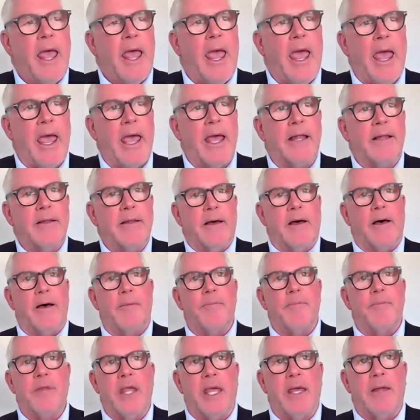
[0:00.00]
and
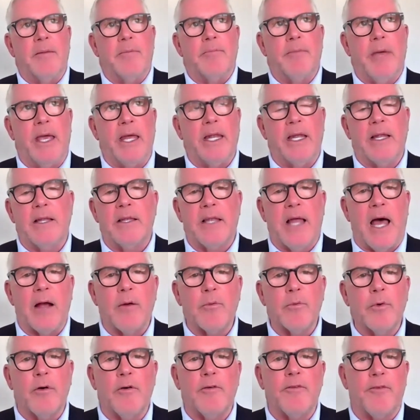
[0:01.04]
um, it made it
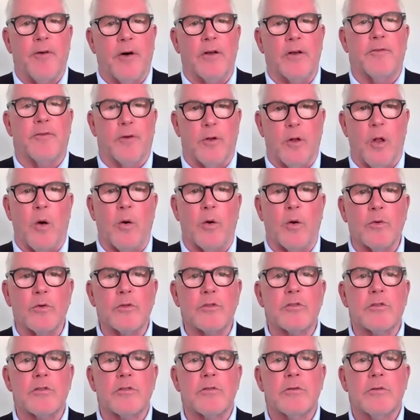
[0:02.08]
not real fun for
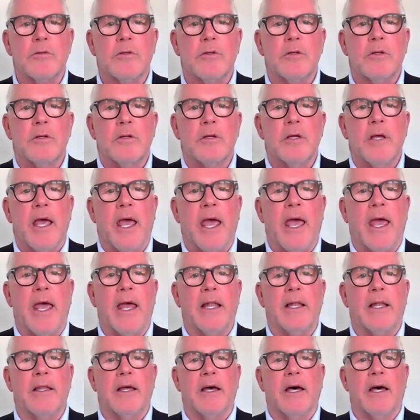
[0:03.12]
locals.
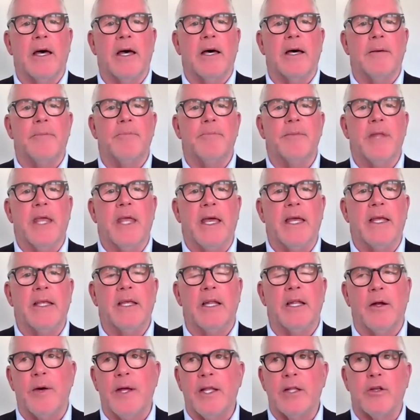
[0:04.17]
And um, and you
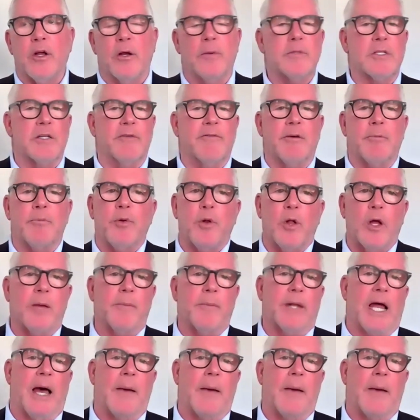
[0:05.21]
know, in terms of employment